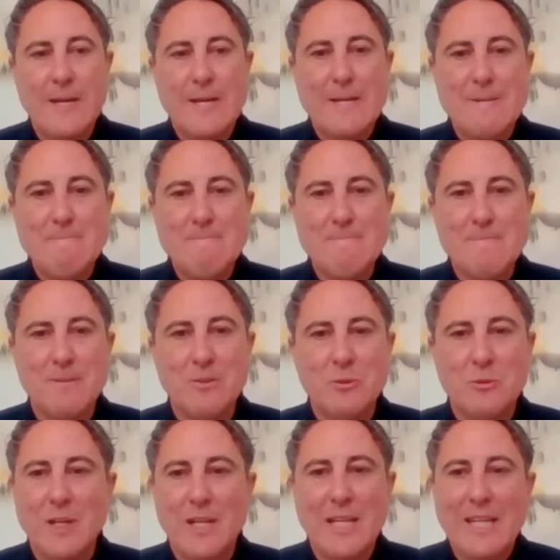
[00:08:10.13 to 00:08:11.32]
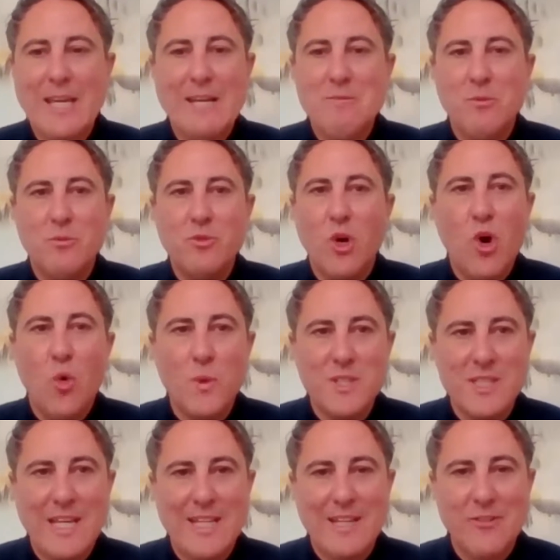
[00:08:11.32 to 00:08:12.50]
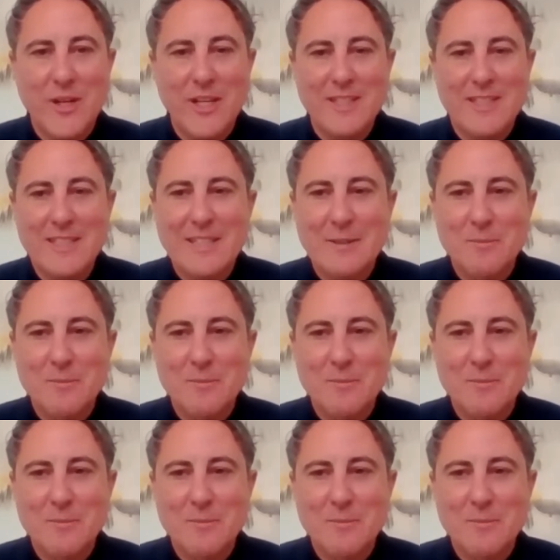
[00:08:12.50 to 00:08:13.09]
And again, not always getting it right,